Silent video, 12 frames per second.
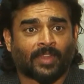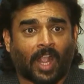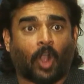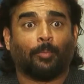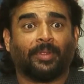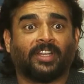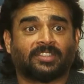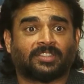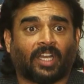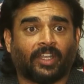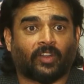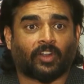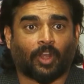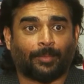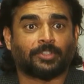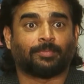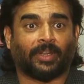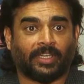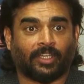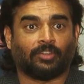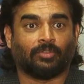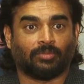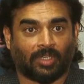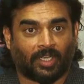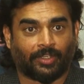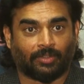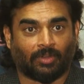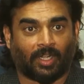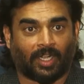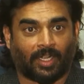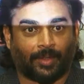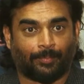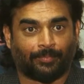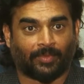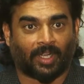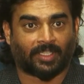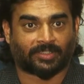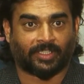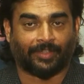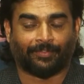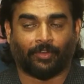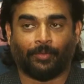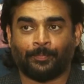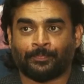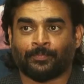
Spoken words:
how big is tie and how much money are you asking for.